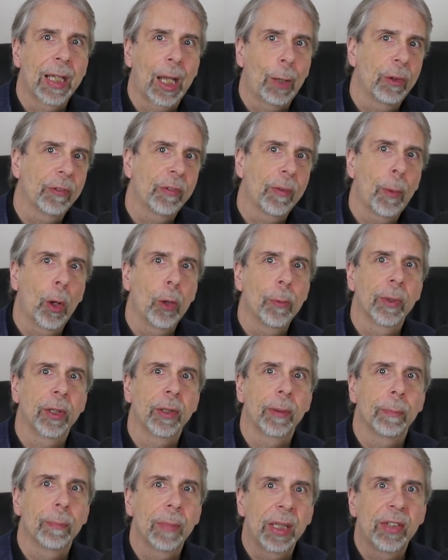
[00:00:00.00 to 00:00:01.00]
Now, at the
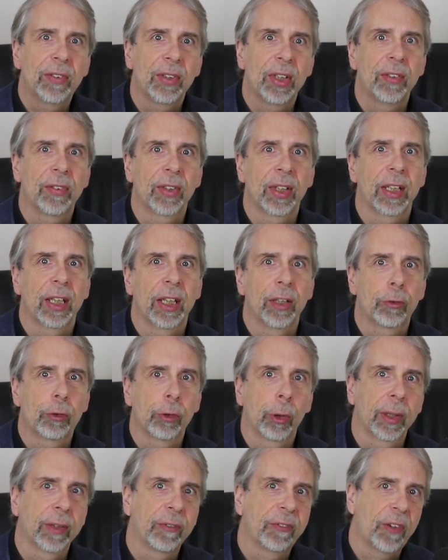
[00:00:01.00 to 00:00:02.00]
moment, meat eating is
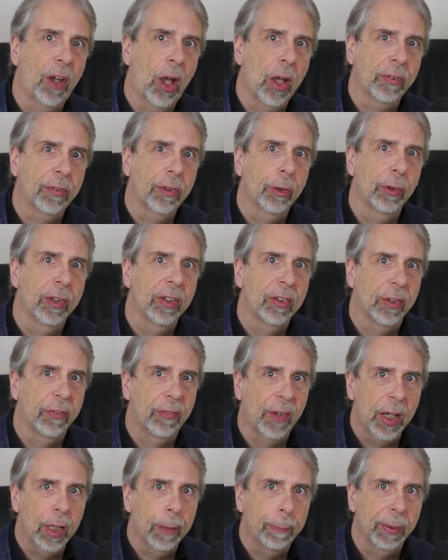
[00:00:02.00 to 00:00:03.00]
growing faster in
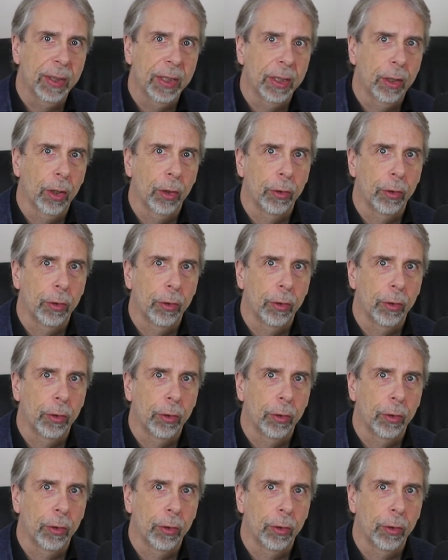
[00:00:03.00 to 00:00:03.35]
developing